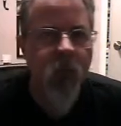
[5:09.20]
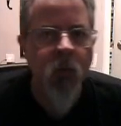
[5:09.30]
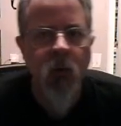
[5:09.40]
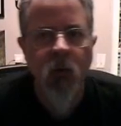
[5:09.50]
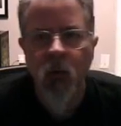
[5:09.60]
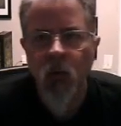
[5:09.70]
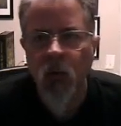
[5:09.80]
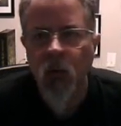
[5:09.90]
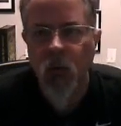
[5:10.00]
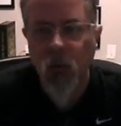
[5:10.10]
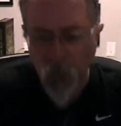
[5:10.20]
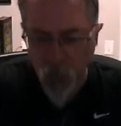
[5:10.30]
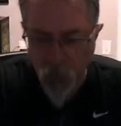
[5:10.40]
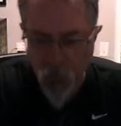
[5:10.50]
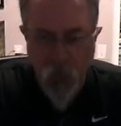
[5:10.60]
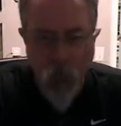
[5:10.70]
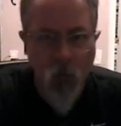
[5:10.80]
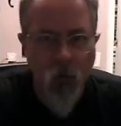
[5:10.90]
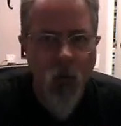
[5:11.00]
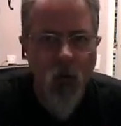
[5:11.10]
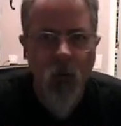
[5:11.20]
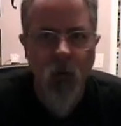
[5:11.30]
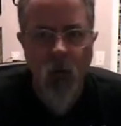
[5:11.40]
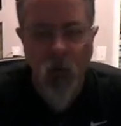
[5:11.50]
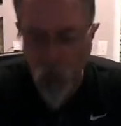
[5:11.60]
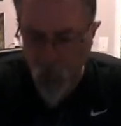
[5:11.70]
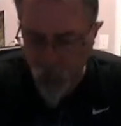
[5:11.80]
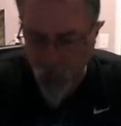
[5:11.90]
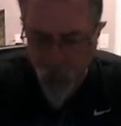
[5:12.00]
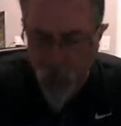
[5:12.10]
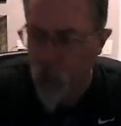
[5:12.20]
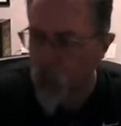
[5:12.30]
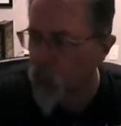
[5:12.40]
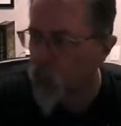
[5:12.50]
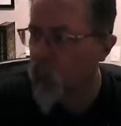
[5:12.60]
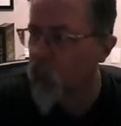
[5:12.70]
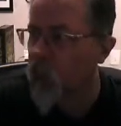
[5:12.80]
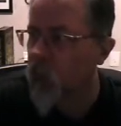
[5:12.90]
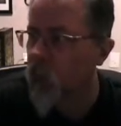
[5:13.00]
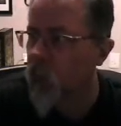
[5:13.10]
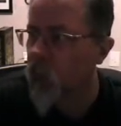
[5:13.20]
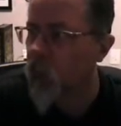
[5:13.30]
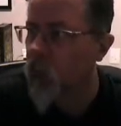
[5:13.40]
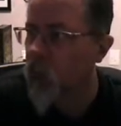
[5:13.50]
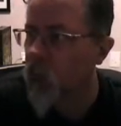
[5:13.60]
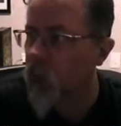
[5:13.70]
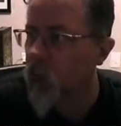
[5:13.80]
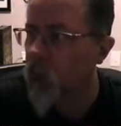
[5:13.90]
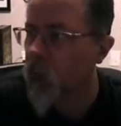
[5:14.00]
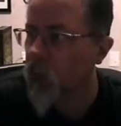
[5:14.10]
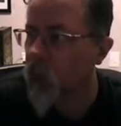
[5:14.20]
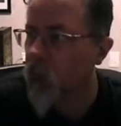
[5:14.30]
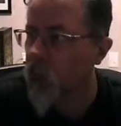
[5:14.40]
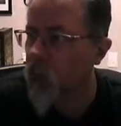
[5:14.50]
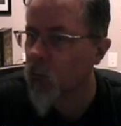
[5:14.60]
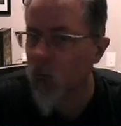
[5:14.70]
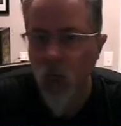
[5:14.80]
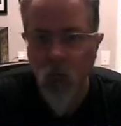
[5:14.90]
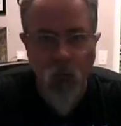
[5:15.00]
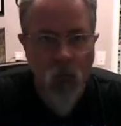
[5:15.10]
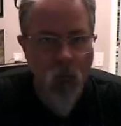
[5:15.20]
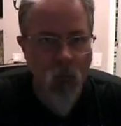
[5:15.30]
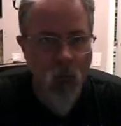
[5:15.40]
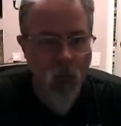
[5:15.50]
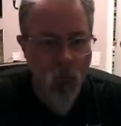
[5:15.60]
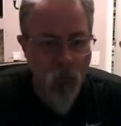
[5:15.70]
Nothing is said.